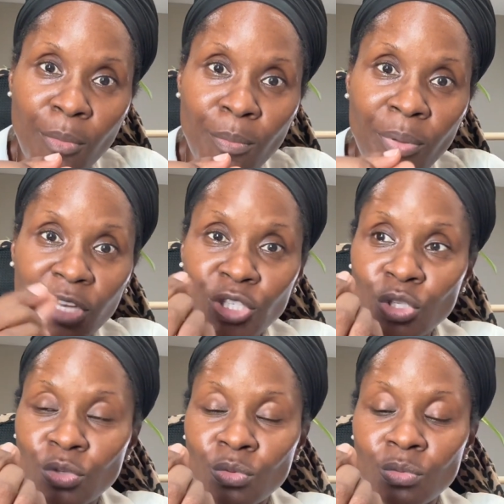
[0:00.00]
but
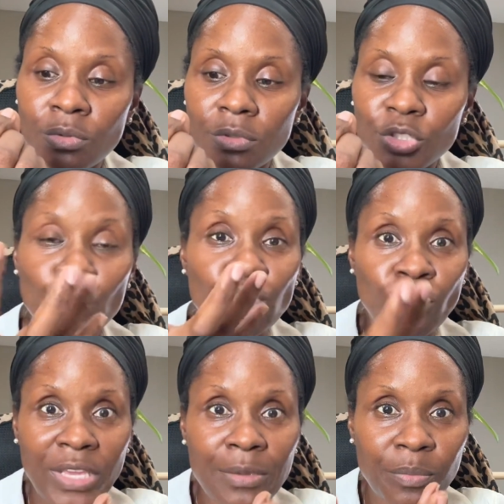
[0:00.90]
you
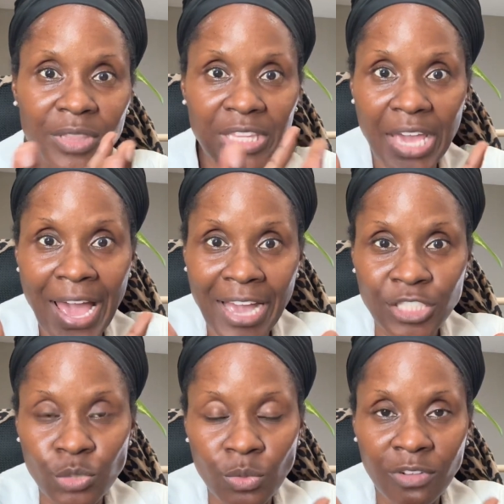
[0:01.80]
reap the
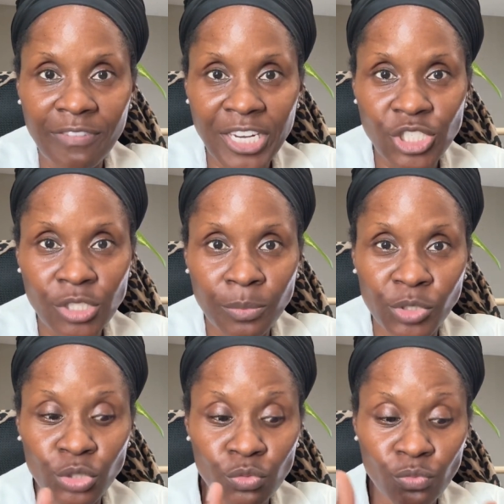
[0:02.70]
actual vegetable,
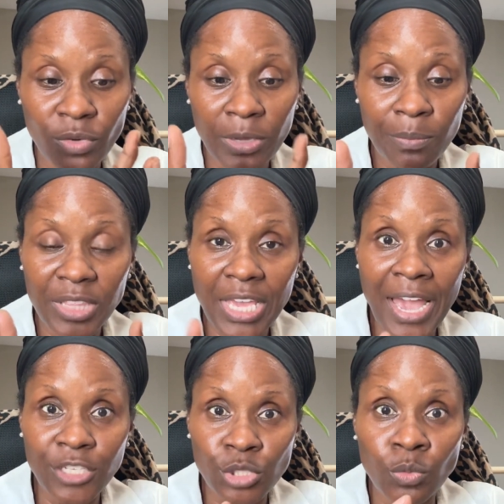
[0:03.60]
you reap the
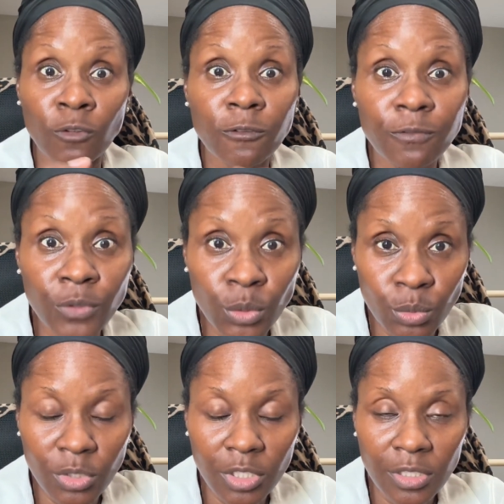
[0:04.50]
actual
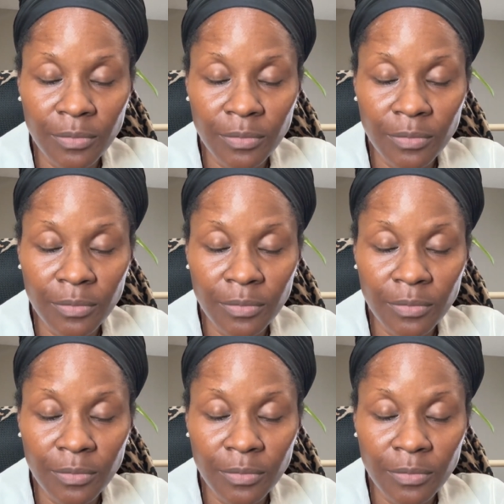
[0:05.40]
food,